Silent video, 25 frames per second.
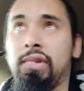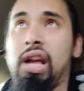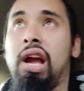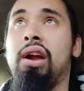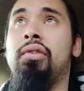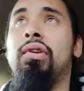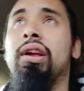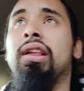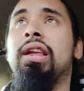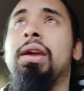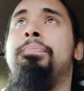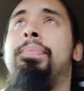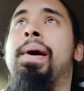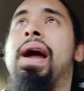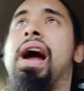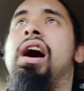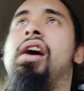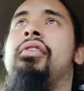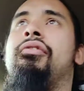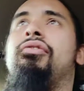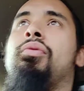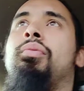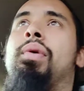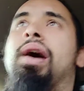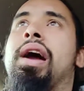a really
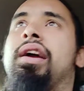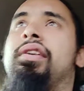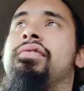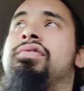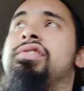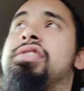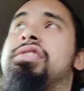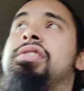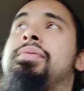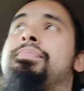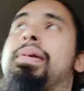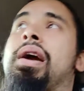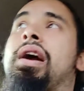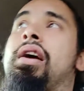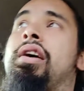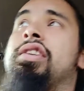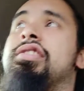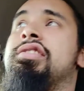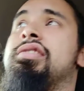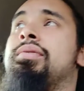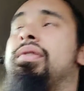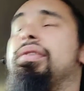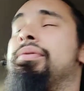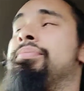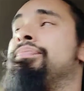powerful way of
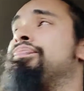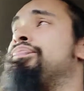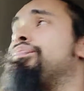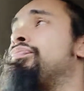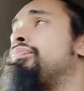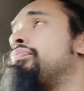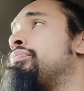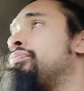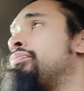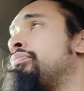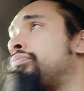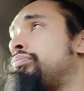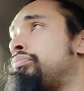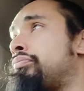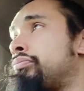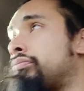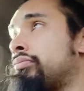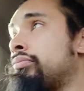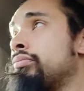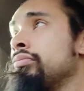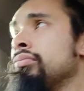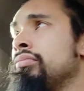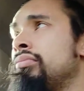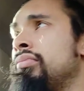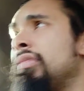disempowering someone.
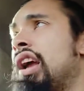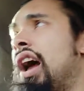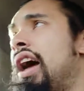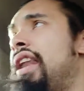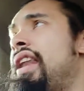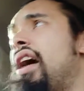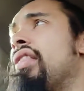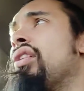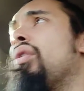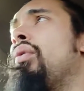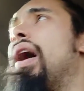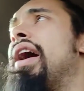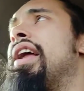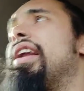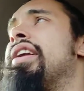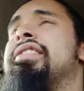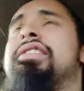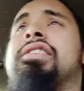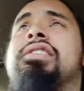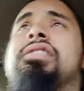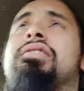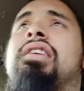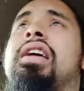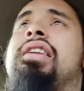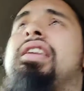Another
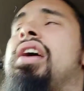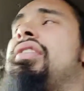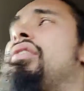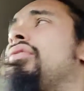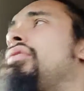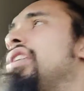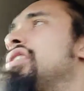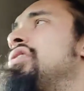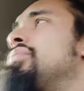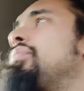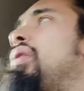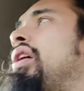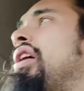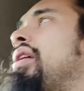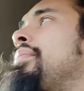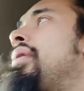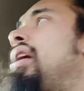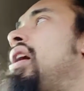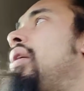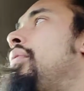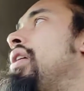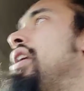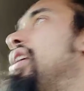reason why you might